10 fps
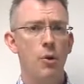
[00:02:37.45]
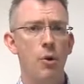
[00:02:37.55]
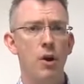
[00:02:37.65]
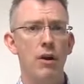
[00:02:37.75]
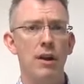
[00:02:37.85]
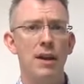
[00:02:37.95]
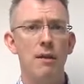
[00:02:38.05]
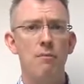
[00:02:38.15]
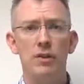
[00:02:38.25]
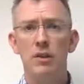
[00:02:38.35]
or in
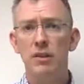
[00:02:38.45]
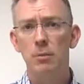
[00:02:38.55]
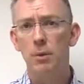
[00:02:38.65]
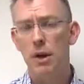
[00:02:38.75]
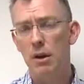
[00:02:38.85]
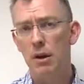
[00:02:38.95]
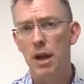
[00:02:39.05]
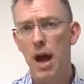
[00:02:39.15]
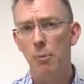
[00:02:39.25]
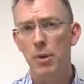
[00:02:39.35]
a
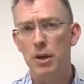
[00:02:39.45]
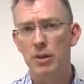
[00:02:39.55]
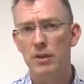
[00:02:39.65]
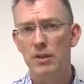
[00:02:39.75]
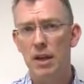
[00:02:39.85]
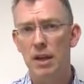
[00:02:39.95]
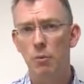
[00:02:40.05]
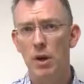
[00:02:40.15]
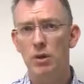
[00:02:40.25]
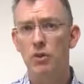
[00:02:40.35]
multidisciplinary outpatient
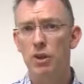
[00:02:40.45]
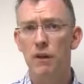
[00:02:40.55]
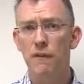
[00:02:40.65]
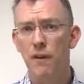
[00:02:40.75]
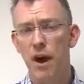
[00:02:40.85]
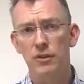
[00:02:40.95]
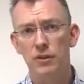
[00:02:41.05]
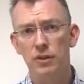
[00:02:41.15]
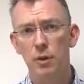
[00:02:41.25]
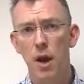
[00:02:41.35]
setting where you share files
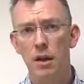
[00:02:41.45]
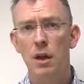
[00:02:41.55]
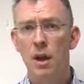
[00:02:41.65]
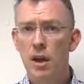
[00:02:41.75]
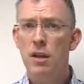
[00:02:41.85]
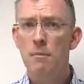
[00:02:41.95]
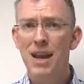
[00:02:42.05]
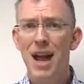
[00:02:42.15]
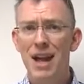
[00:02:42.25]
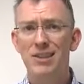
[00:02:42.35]
and so on, you
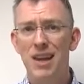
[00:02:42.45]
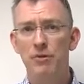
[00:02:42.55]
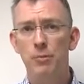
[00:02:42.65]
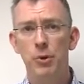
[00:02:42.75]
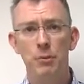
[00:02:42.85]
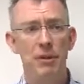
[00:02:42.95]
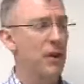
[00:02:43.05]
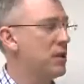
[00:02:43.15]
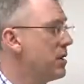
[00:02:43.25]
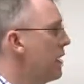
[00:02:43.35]
might actually have to put a bit
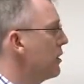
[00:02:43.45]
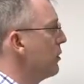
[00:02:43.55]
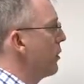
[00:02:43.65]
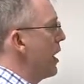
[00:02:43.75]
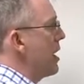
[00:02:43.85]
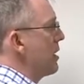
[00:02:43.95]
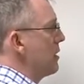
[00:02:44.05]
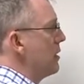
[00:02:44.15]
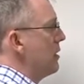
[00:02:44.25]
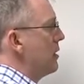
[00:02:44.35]
of a title or a
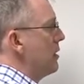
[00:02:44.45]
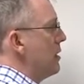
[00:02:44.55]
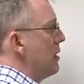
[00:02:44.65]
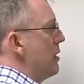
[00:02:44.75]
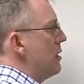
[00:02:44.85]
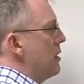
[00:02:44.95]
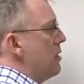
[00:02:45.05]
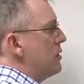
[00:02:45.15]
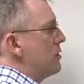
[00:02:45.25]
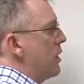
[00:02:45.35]
heading.
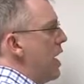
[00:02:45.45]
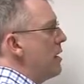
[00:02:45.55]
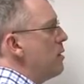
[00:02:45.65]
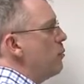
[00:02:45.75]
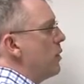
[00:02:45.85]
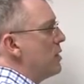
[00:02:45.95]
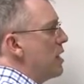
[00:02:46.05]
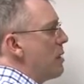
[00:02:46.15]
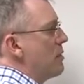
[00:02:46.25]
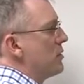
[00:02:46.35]
So the heading would
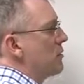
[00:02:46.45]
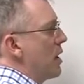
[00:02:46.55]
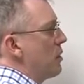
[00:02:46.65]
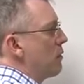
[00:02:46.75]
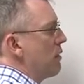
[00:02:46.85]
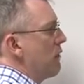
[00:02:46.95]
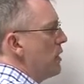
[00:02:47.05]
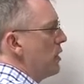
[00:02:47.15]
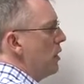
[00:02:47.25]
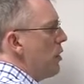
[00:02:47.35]
demonstrate or
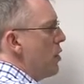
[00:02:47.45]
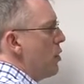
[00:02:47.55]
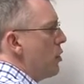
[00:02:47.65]
reveal